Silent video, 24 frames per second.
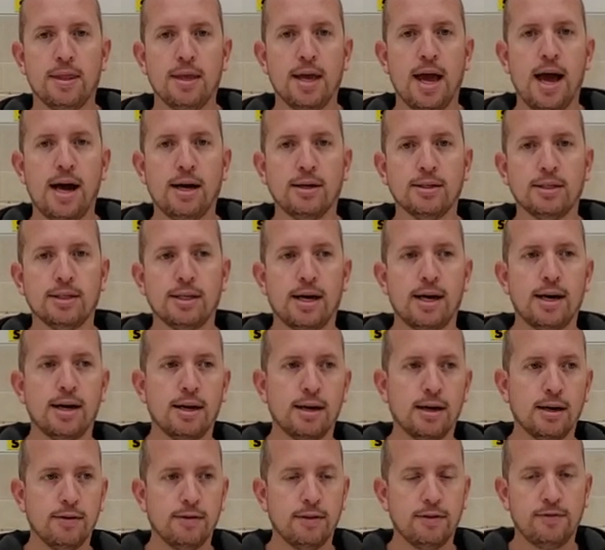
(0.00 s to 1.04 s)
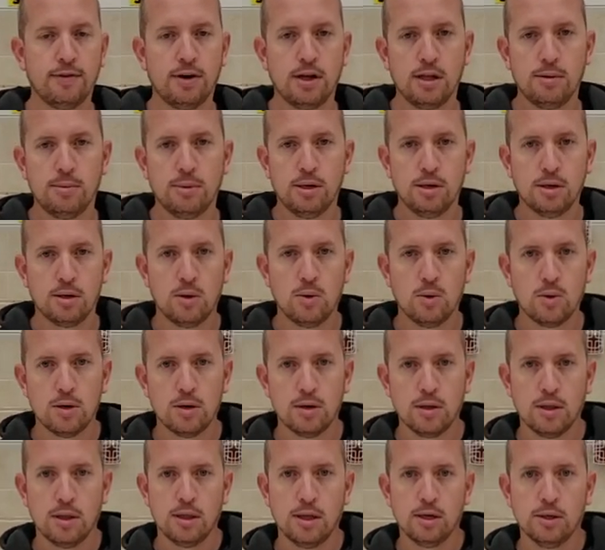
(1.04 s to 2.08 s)
Outside of the volleyball court,
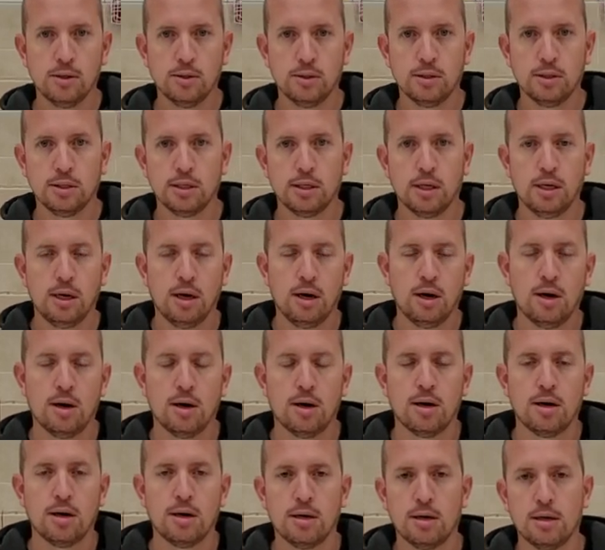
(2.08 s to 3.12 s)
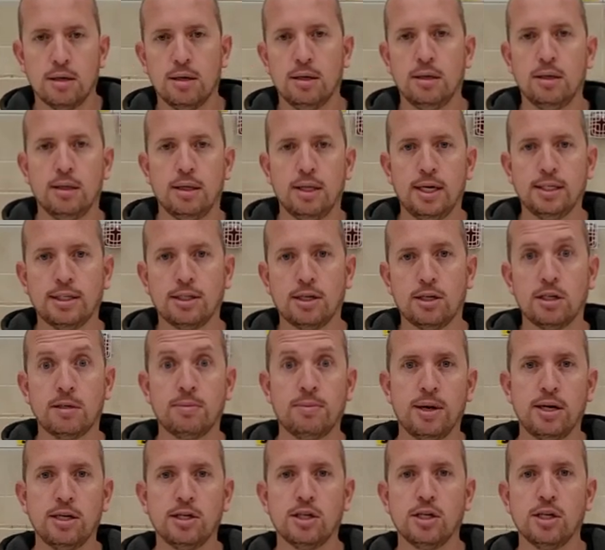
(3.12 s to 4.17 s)
that's our
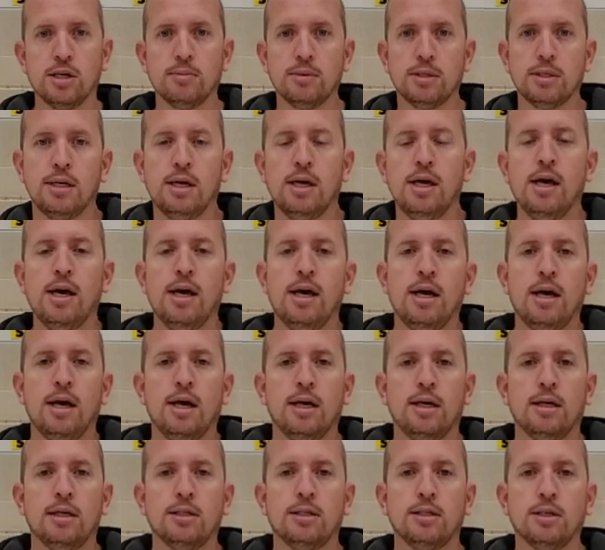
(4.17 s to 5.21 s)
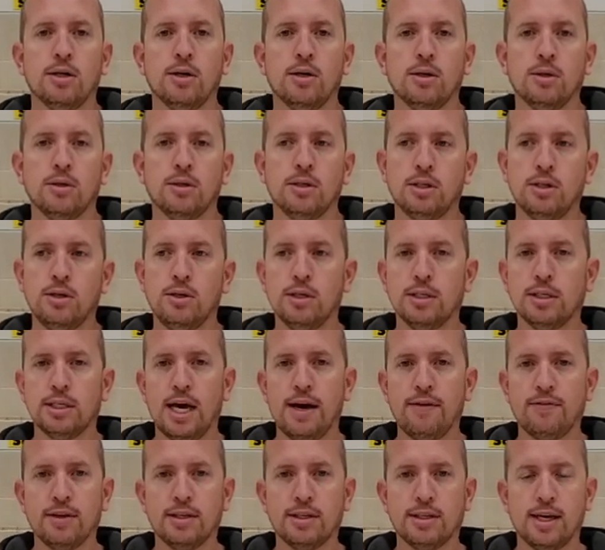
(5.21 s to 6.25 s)
spaceships. So students
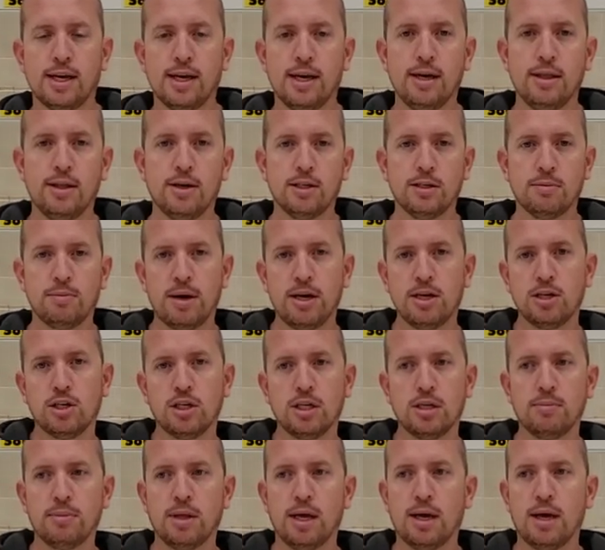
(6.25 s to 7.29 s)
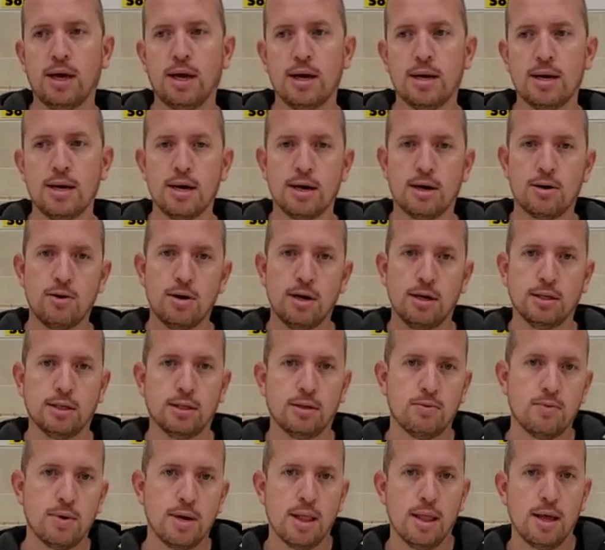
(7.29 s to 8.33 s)
have to stay in their spaceship, they cannot cross the
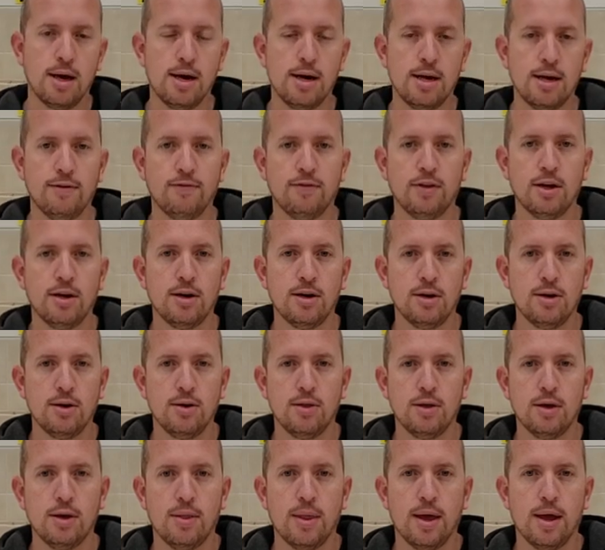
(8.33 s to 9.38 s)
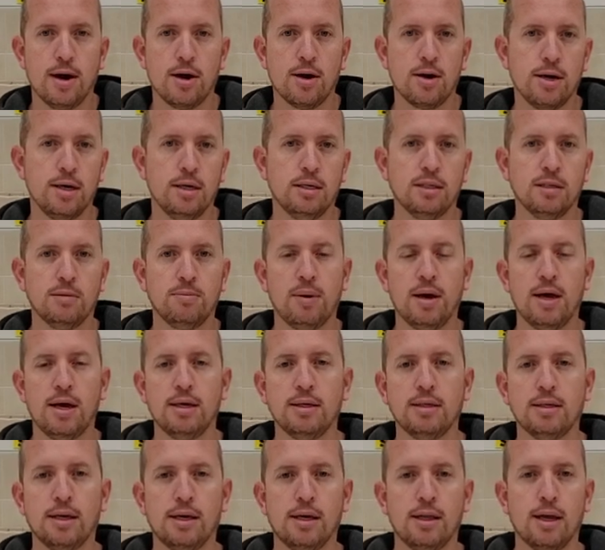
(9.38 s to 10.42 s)
red line. If they do, then they are in
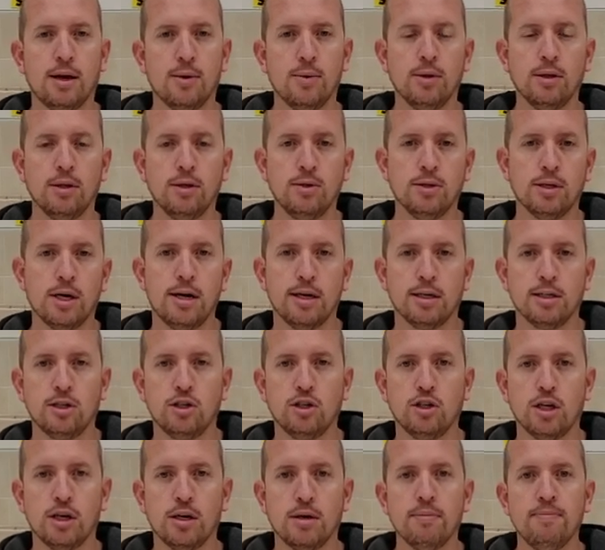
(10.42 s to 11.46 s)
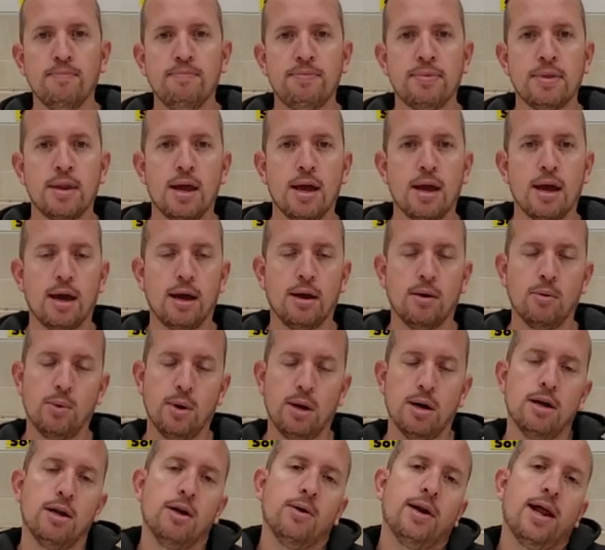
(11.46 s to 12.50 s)
space and they will lose oxygen. And we
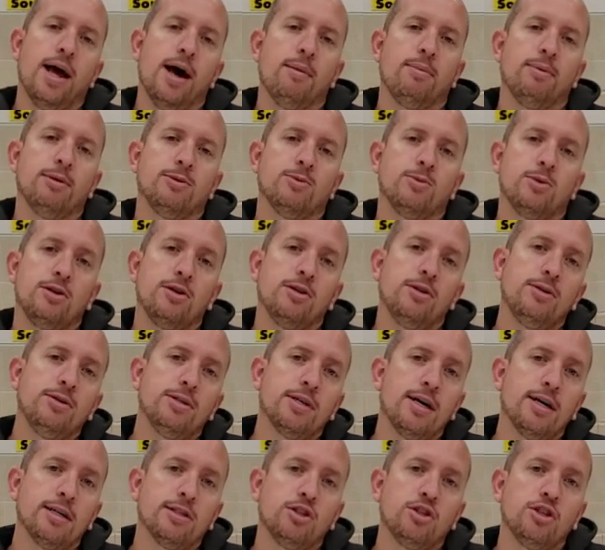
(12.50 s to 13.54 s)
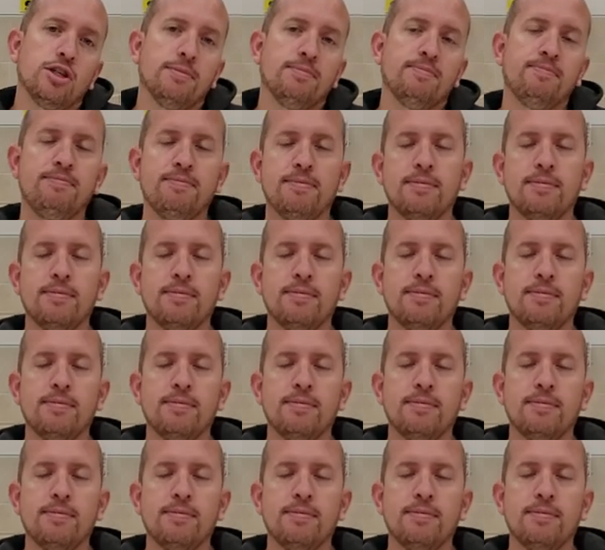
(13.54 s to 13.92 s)
all know what happens when you lose oxygen.